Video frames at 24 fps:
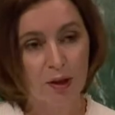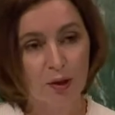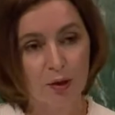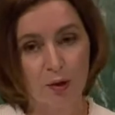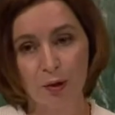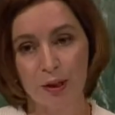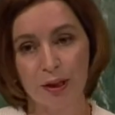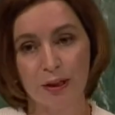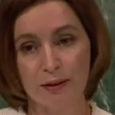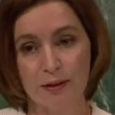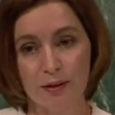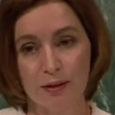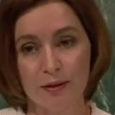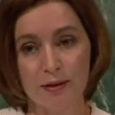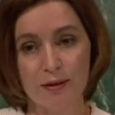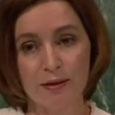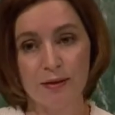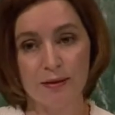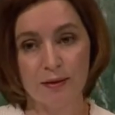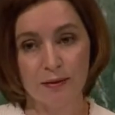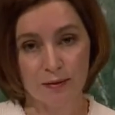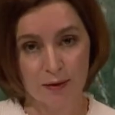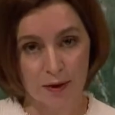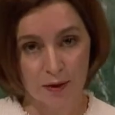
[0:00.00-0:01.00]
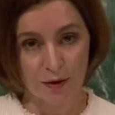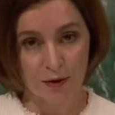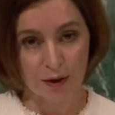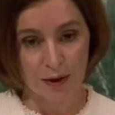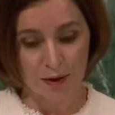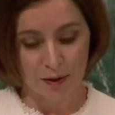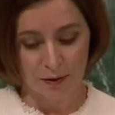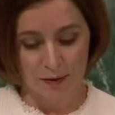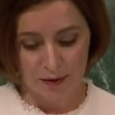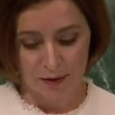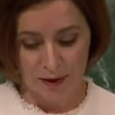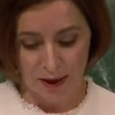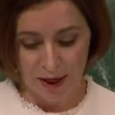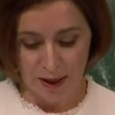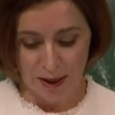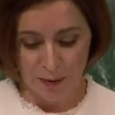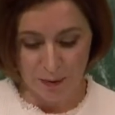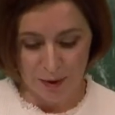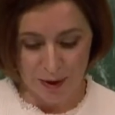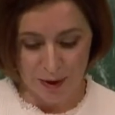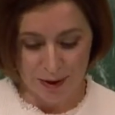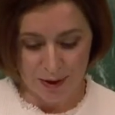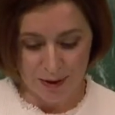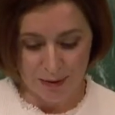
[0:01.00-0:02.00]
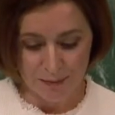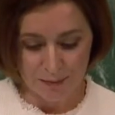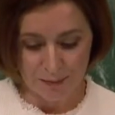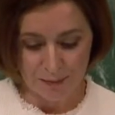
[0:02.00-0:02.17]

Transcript: during these difficult times.